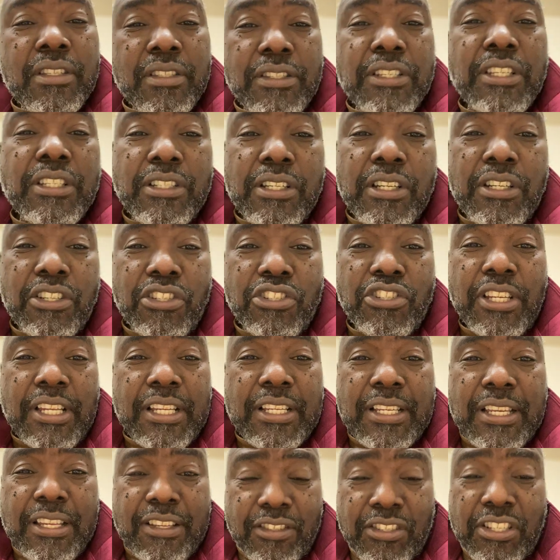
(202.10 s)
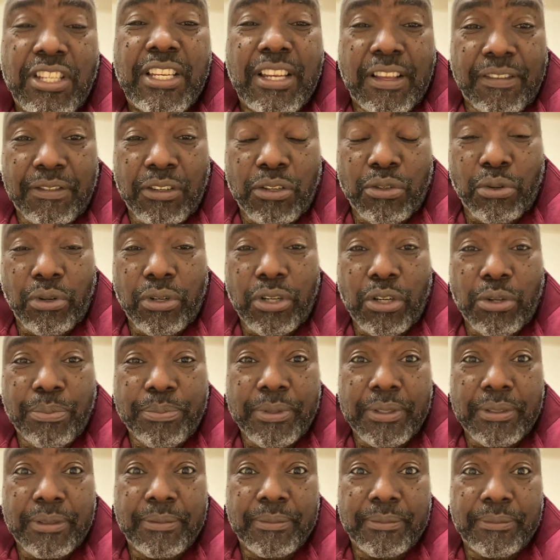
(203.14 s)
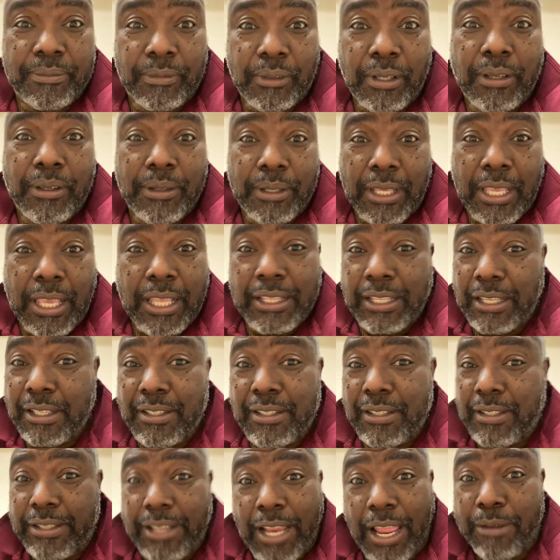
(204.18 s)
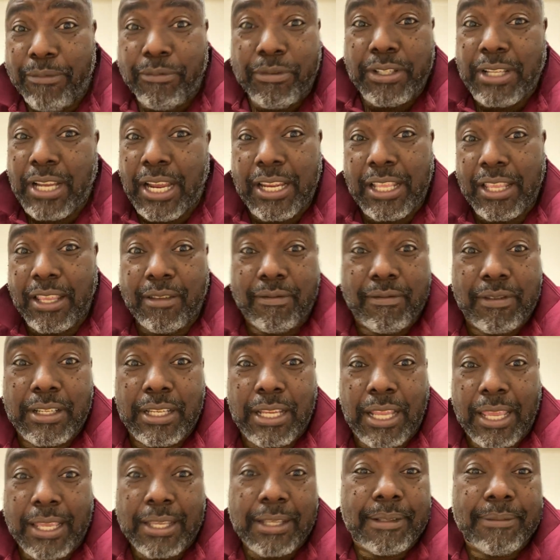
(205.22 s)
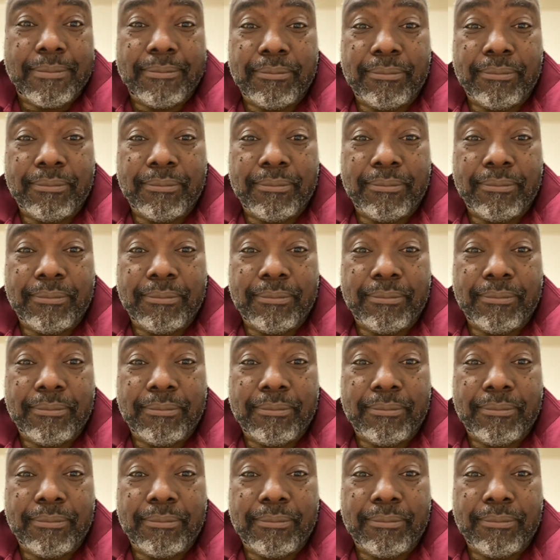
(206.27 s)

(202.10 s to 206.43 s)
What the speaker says: She took a shit and she left the door open. And this is like, we're not even like